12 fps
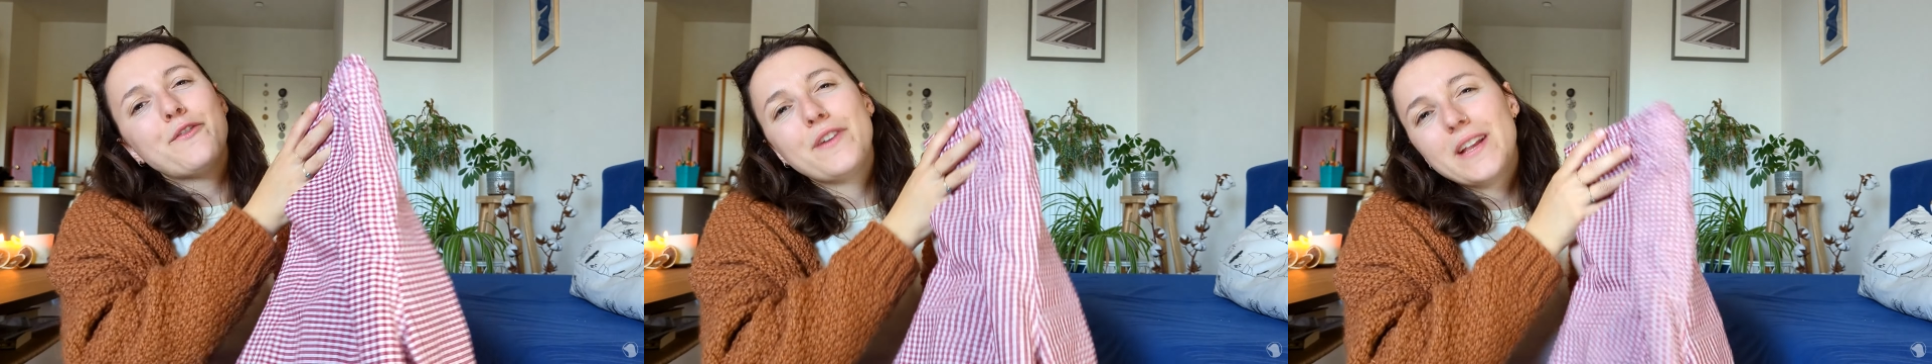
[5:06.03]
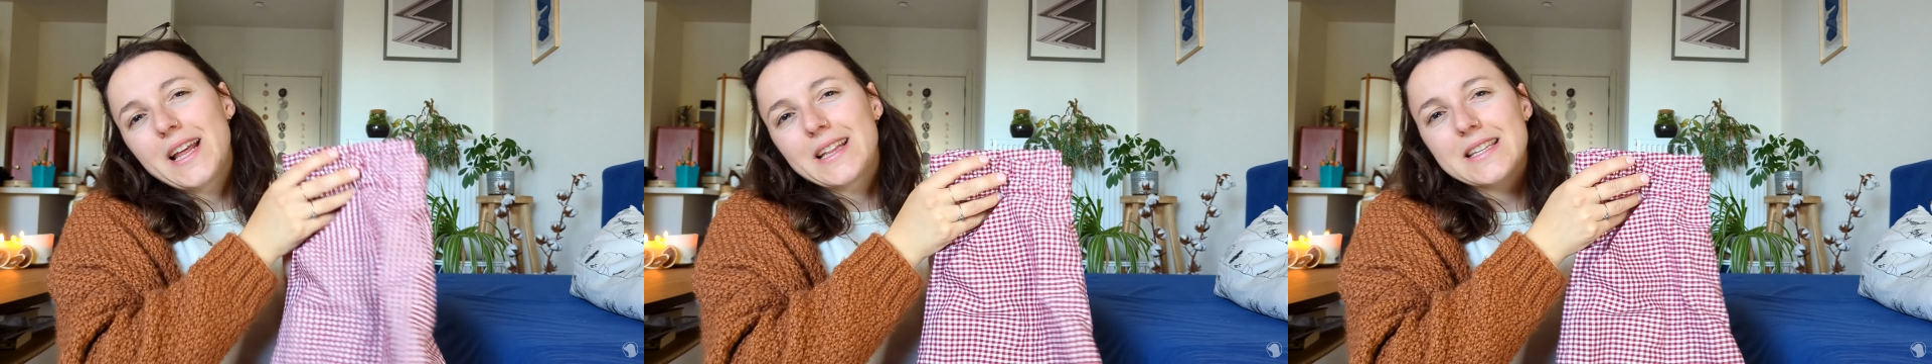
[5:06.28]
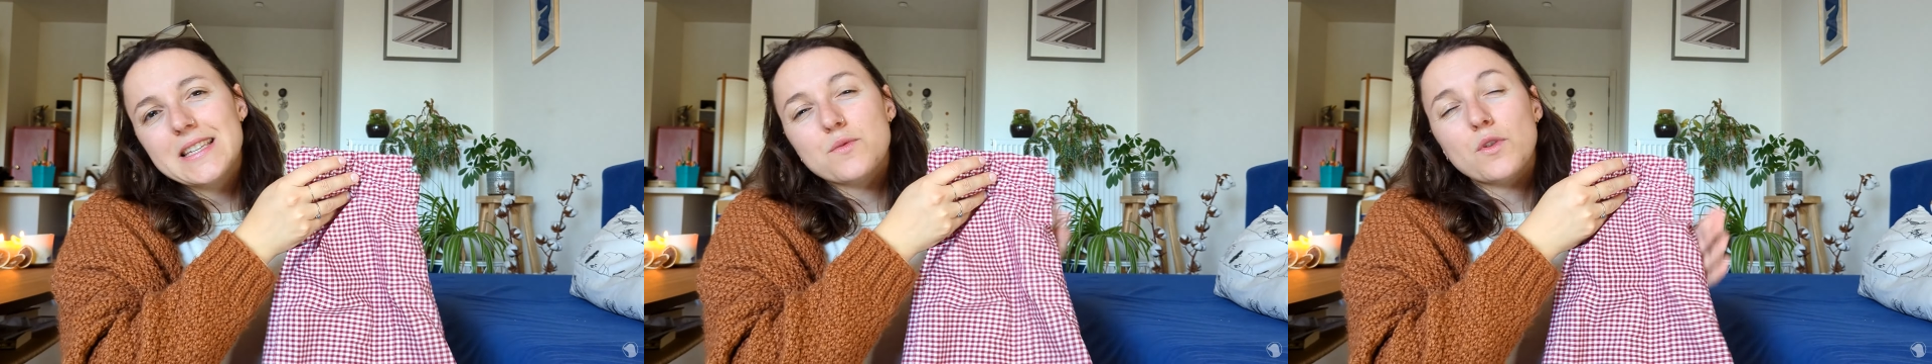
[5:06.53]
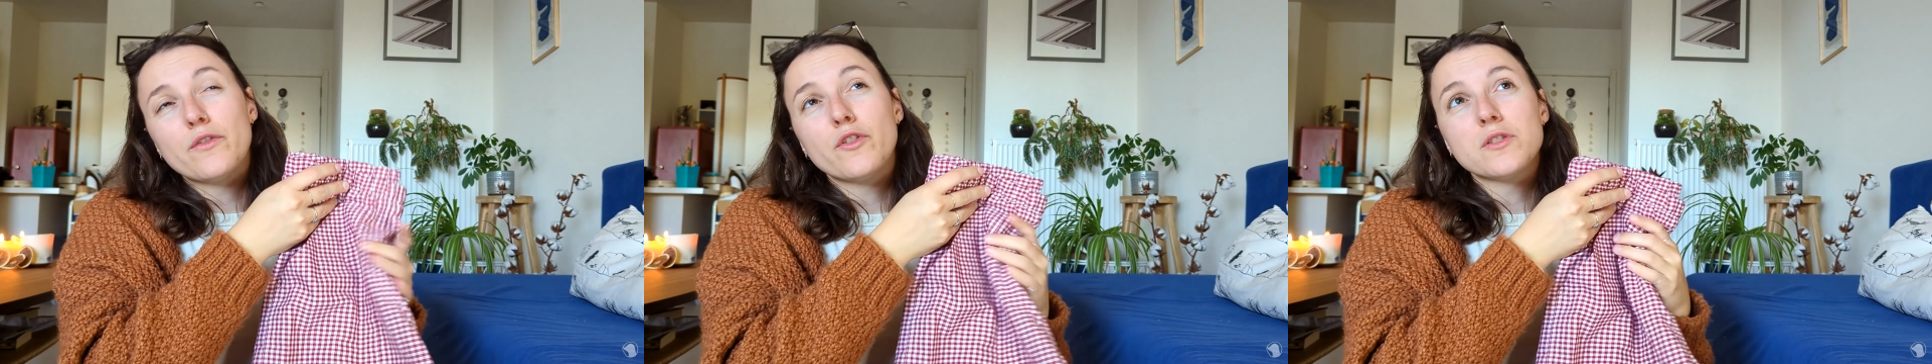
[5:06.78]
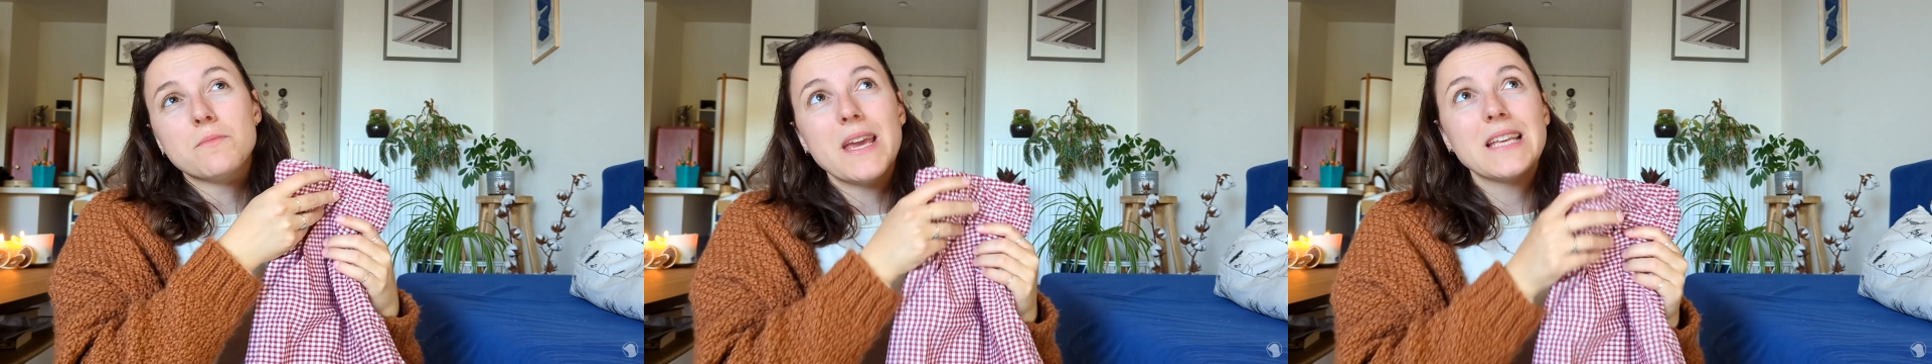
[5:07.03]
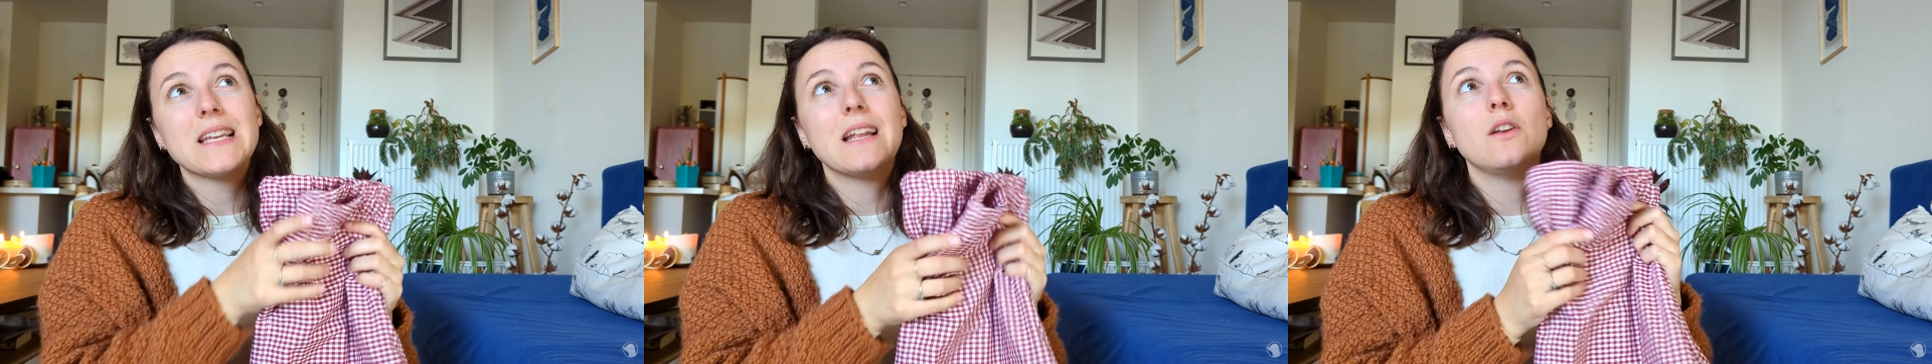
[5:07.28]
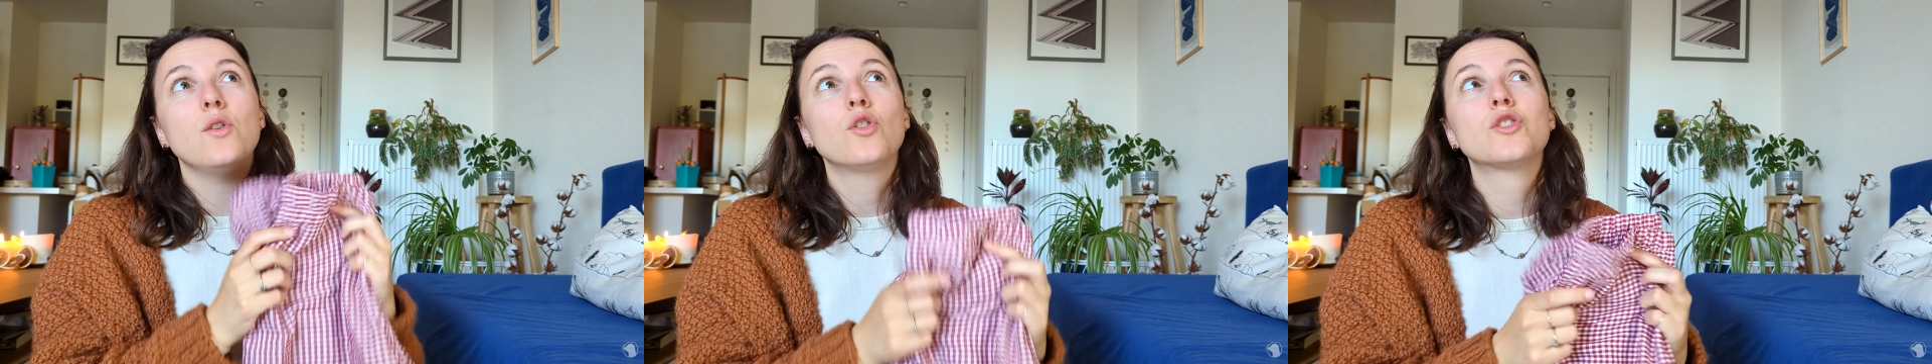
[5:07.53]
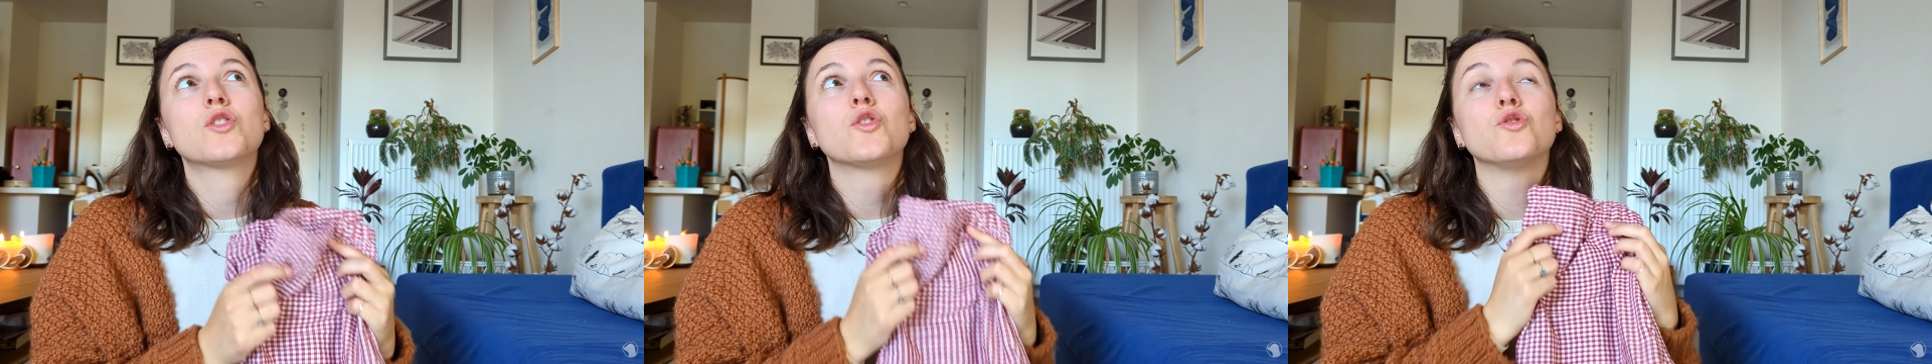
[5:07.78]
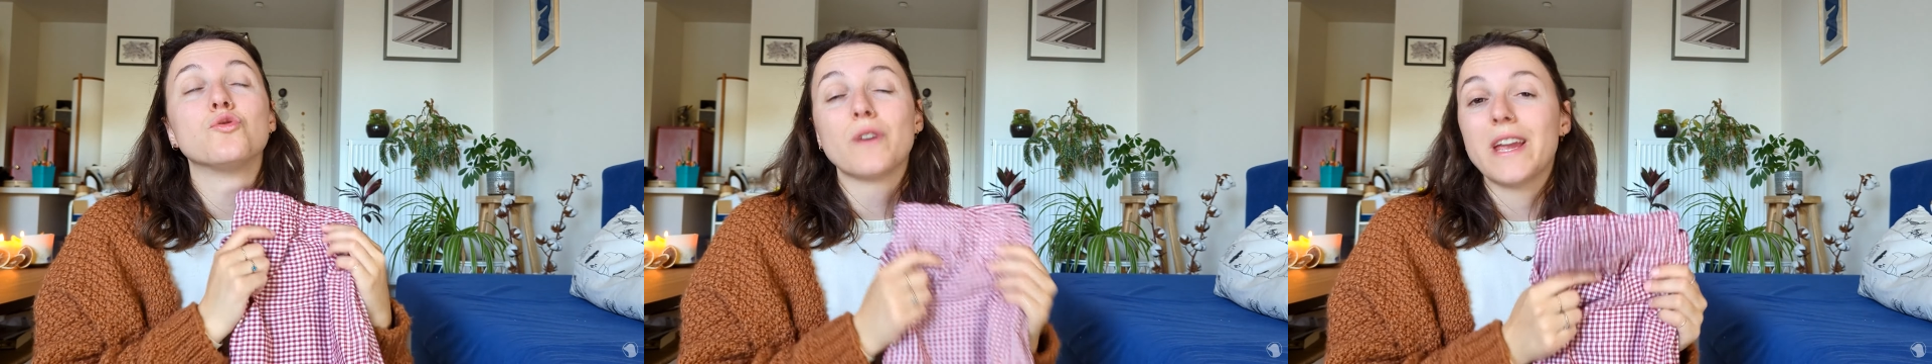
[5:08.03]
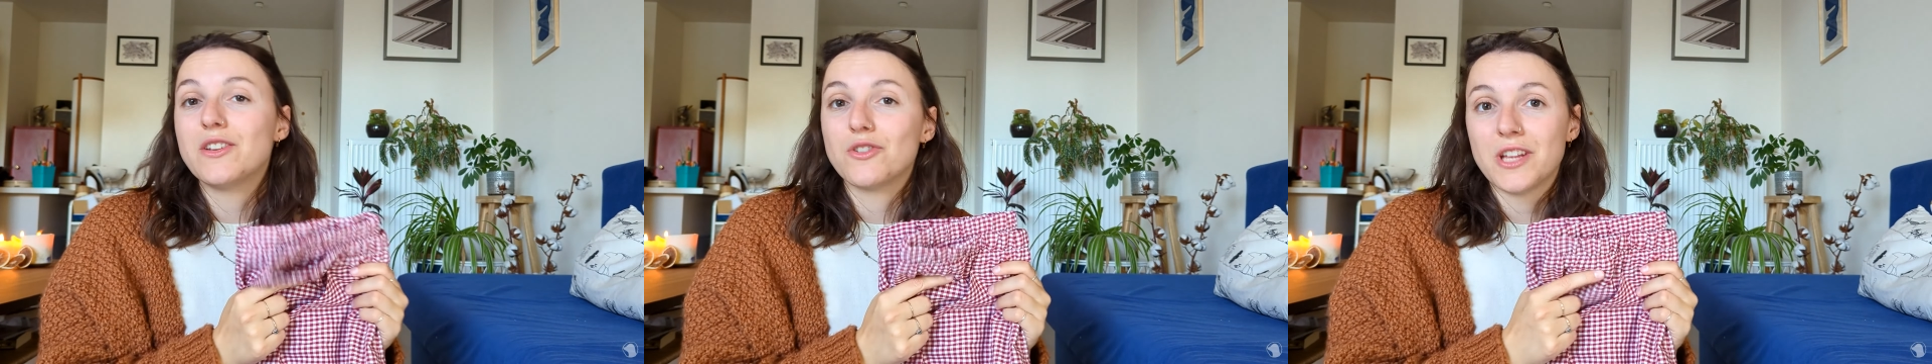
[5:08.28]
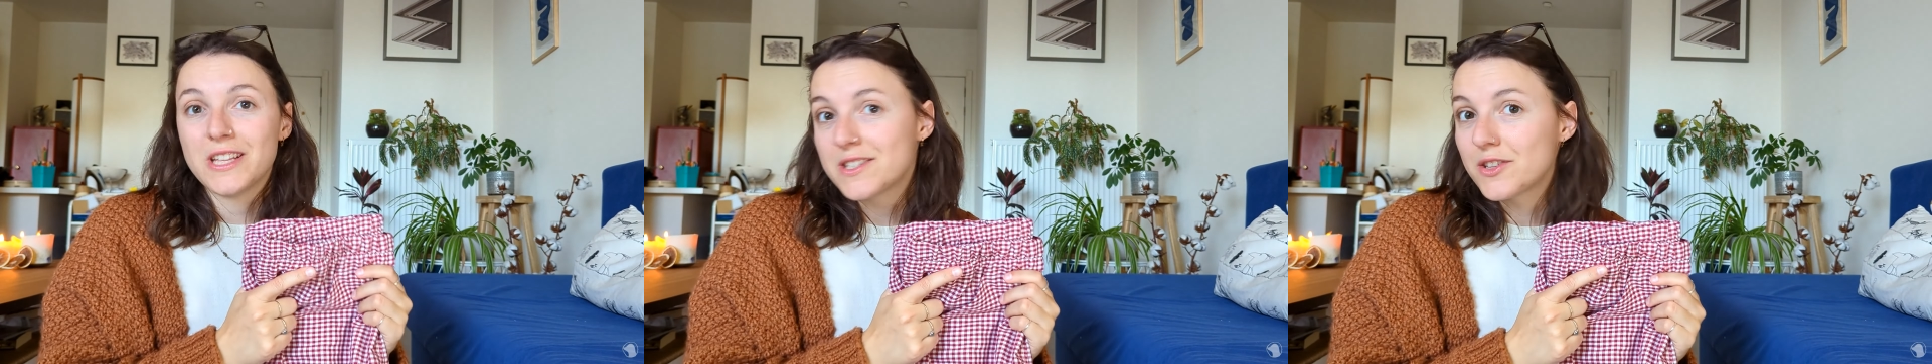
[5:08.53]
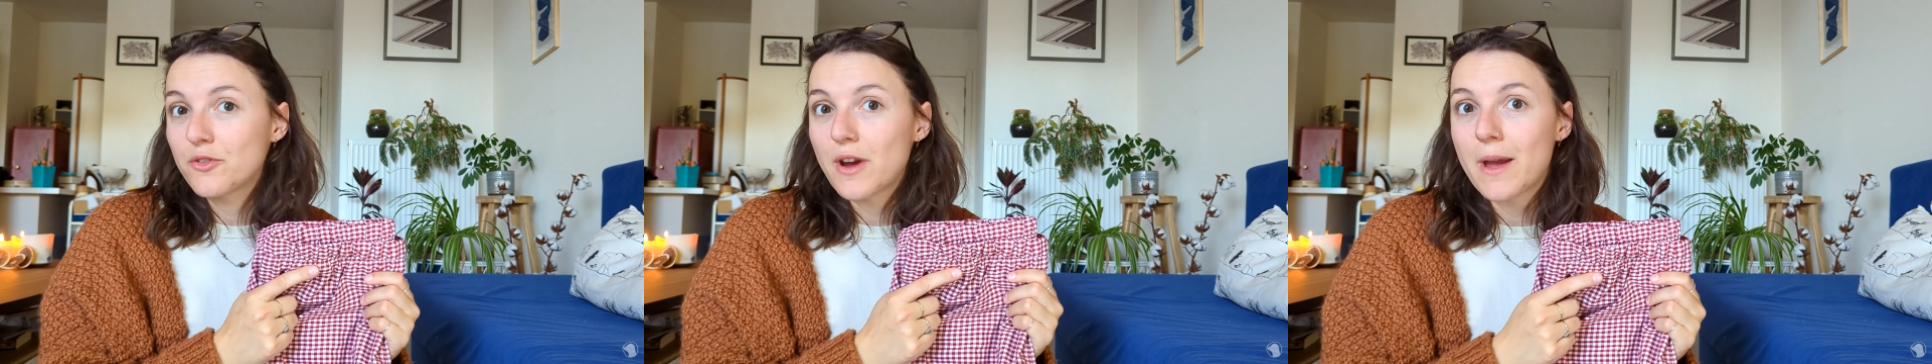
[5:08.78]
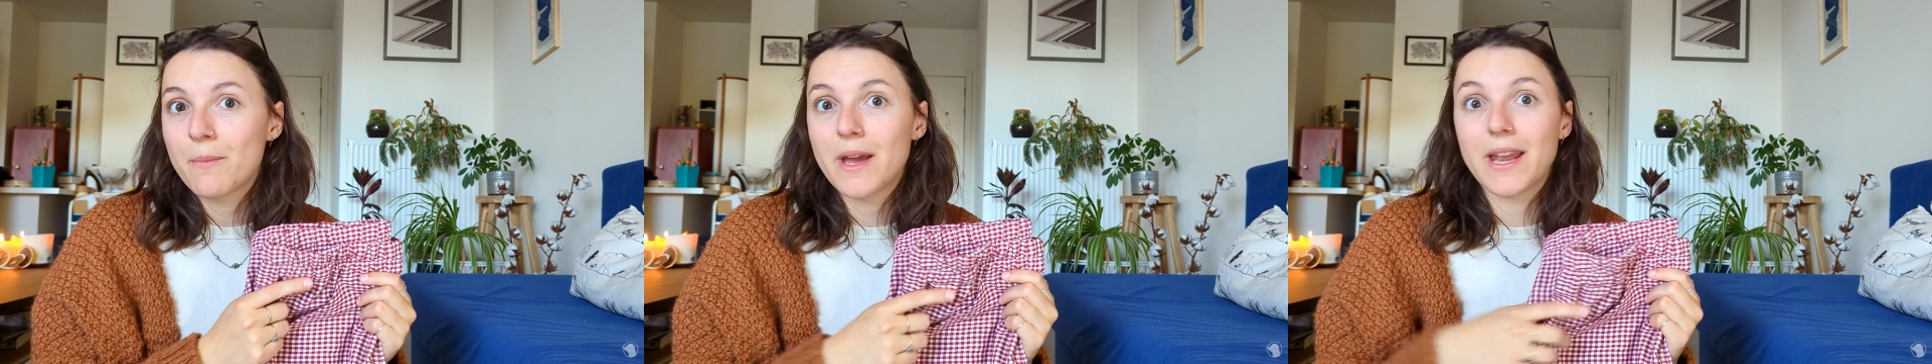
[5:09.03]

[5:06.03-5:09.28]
feel like this is one of those makes that looks great on Instagram,